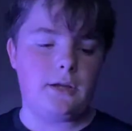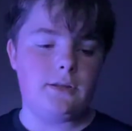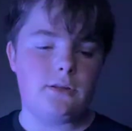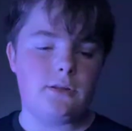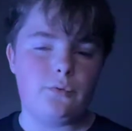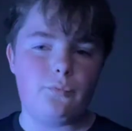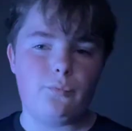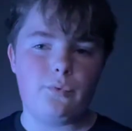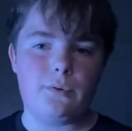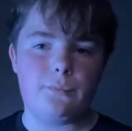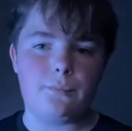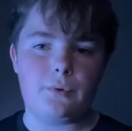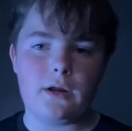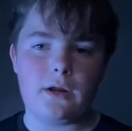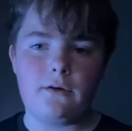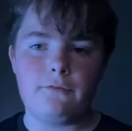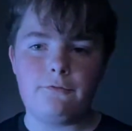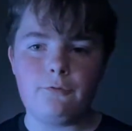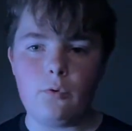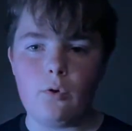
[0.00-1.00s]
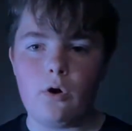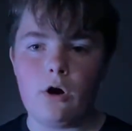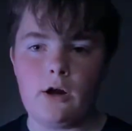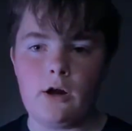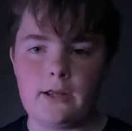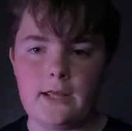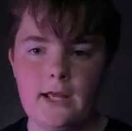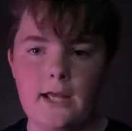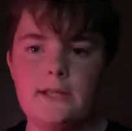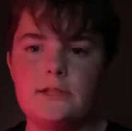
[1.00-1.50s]
I didn't want to bring a
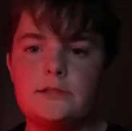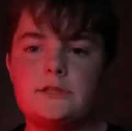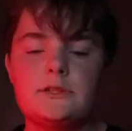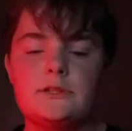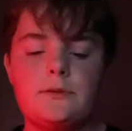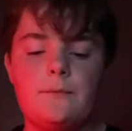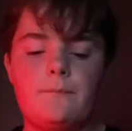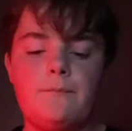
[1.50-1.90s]
full-on case.